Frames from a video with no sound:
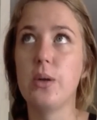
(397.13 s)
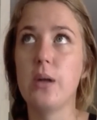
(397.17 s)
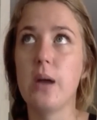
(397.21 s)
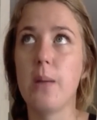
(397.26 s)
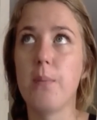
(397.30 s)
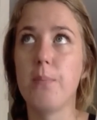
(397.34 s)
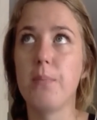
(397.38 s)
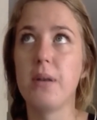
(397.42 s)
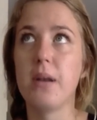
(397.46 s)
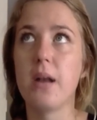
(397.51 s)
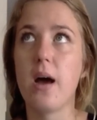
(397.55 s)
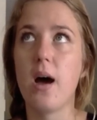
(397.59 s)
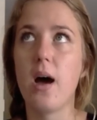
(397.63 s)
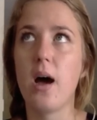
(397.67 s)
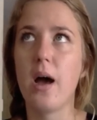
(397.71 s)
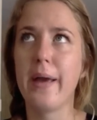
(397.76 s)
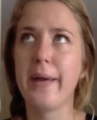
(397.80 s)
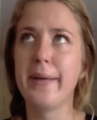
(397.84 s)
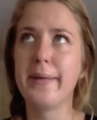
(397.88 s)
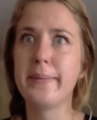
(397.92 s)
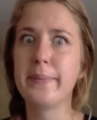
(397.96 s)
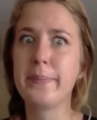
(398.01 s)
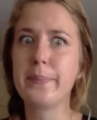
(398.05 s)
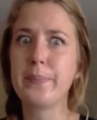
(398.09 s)
number
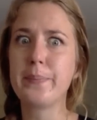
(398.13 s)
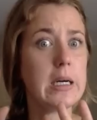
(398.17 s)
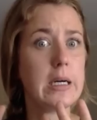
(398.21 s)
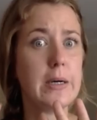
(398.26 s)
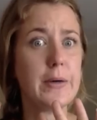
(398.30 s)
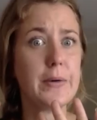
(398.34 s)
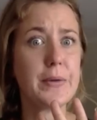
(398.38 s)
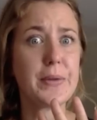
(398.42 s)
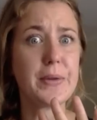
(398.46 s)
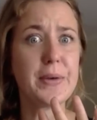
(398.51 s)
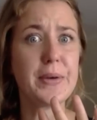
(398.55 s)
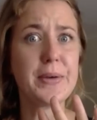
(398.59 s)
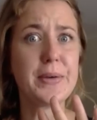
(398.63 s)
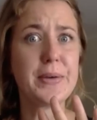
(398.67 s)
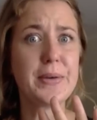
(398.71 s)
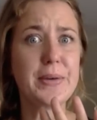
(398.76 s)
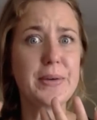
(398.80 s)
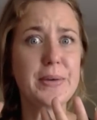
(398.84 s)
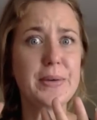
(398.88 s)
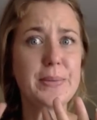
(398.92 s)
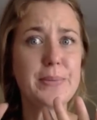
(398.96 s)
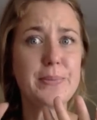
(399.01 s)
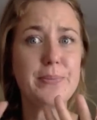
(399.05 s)
nine, I think.